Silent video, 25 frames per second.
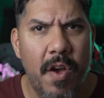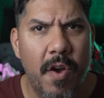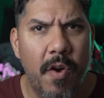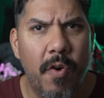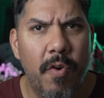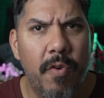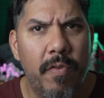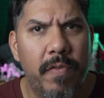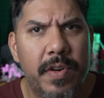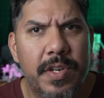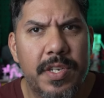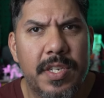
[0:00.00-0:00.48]

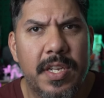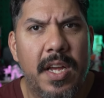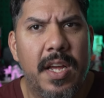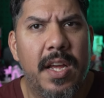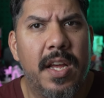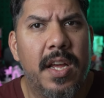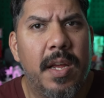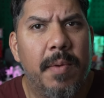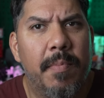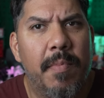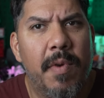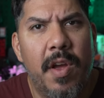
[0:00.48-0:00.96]
over
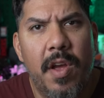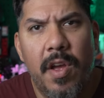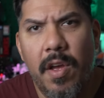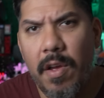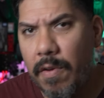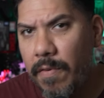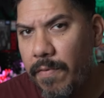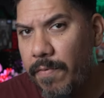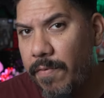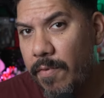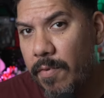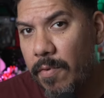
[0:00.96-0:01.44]
time
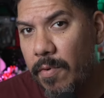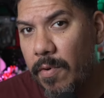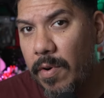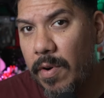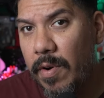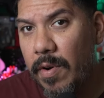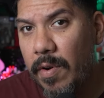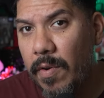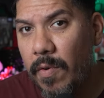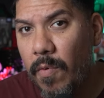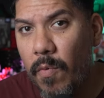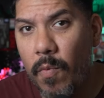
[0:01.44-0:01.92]

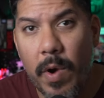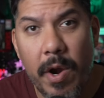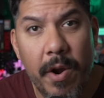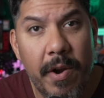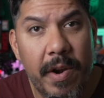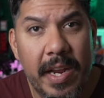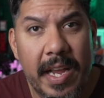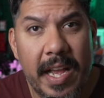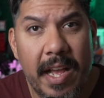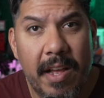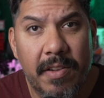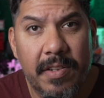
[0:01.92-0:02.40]
for
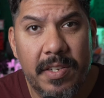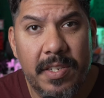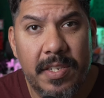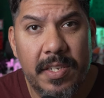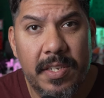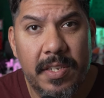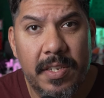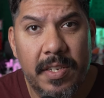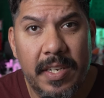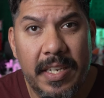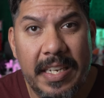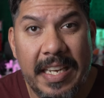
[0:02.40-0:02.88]
wearing
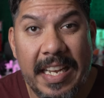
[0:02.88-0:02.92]
out,